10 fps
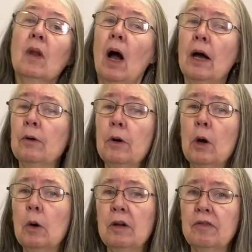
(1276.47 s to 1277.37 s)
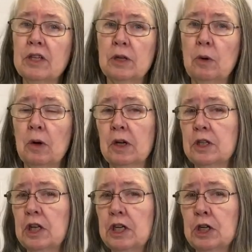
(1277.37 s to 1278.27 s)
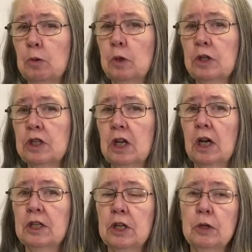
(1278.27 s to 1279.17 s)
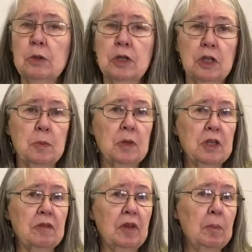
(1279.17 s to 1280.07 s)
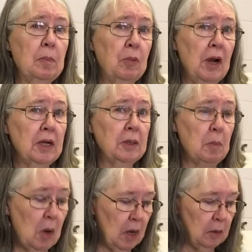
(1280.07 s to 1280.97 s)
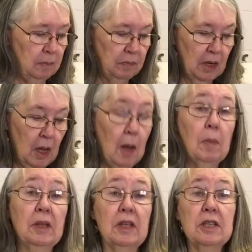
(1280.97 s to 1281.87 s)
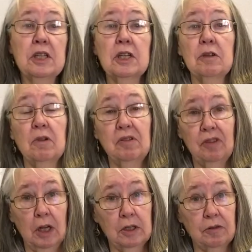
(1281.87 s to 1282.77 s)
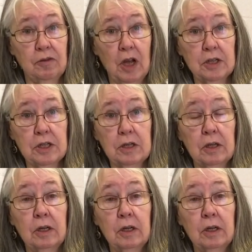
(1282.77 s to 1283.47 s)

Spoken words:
I don't know if as an organization we'll decide to use a specific brand and model, but this is a reflective vest.